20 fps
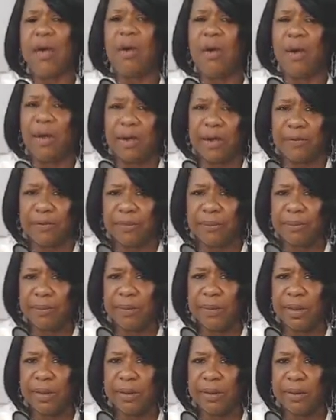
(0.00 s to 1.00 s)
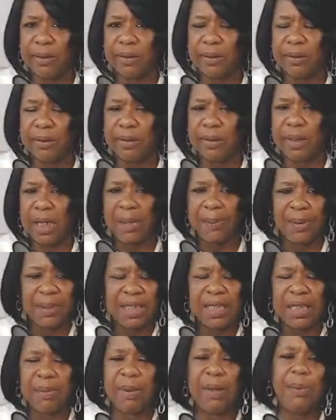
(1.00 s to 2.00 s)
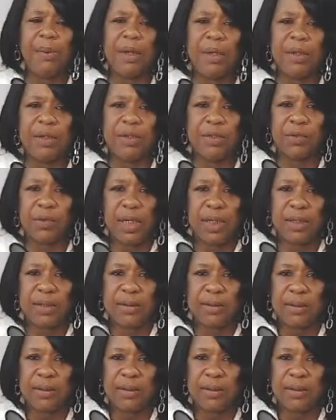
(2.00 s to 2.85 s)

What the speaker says: all of them and put these people on the streets?